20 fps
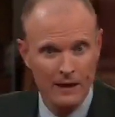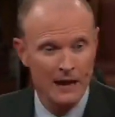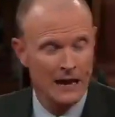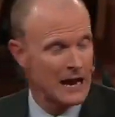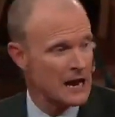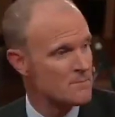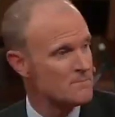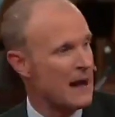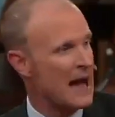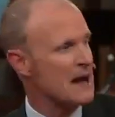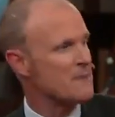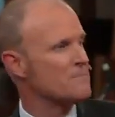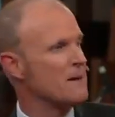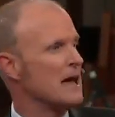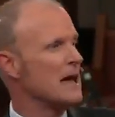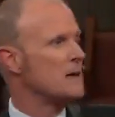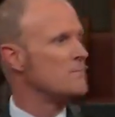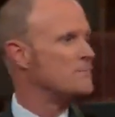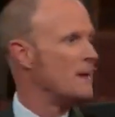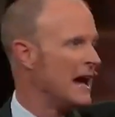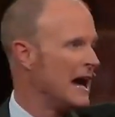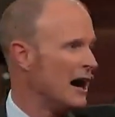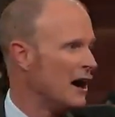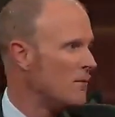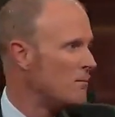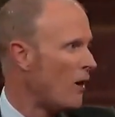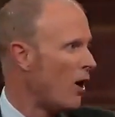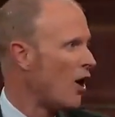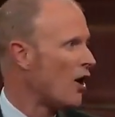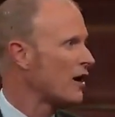It might be a
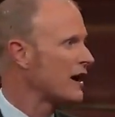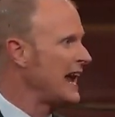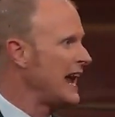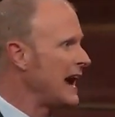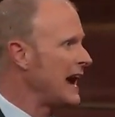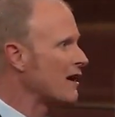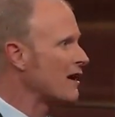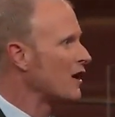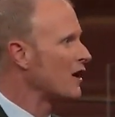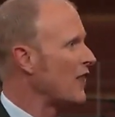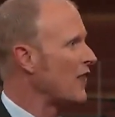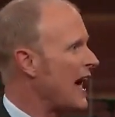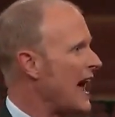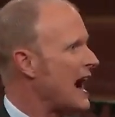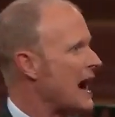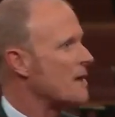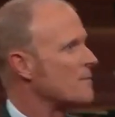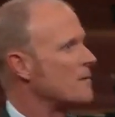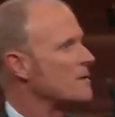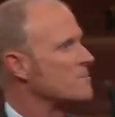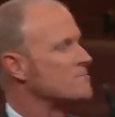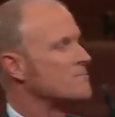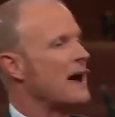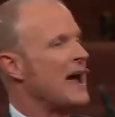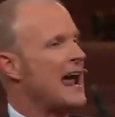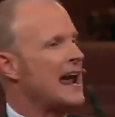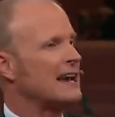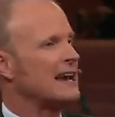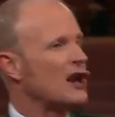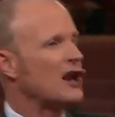billboard here or there, but
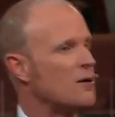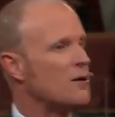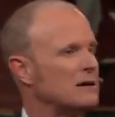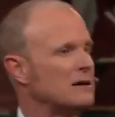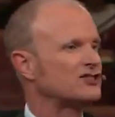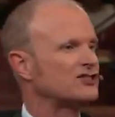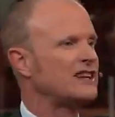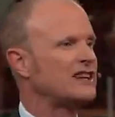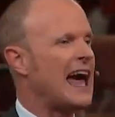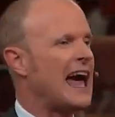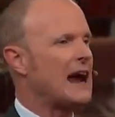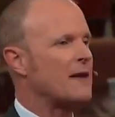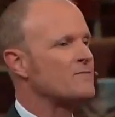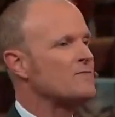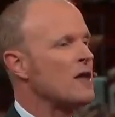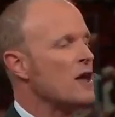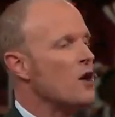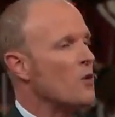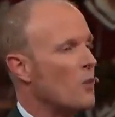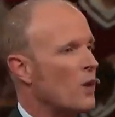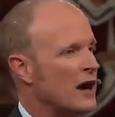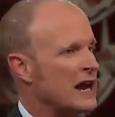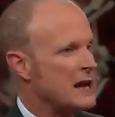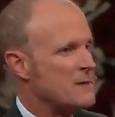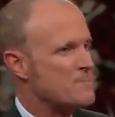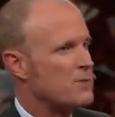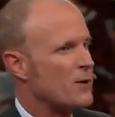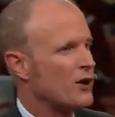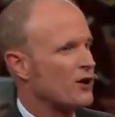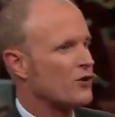make no mistake, when
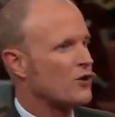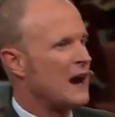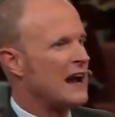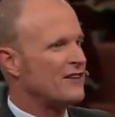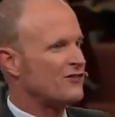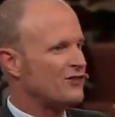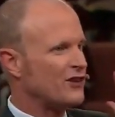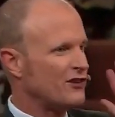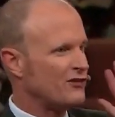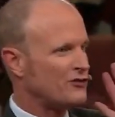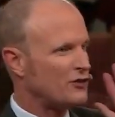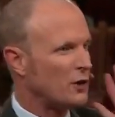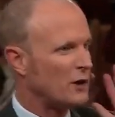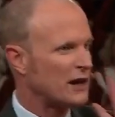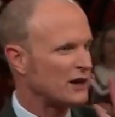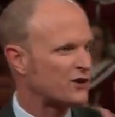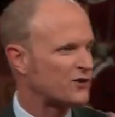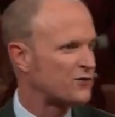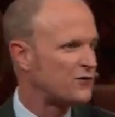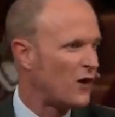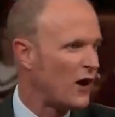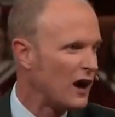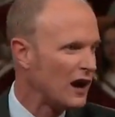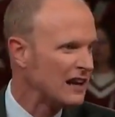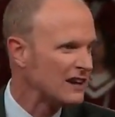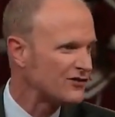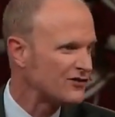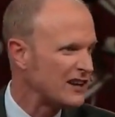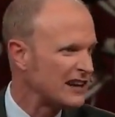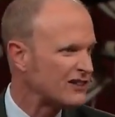it progresses to its
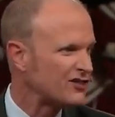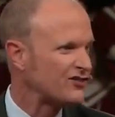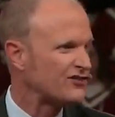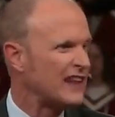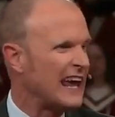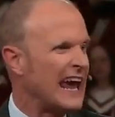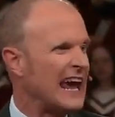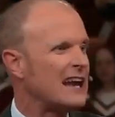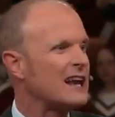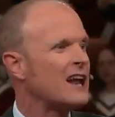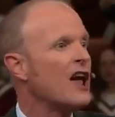fullest extent,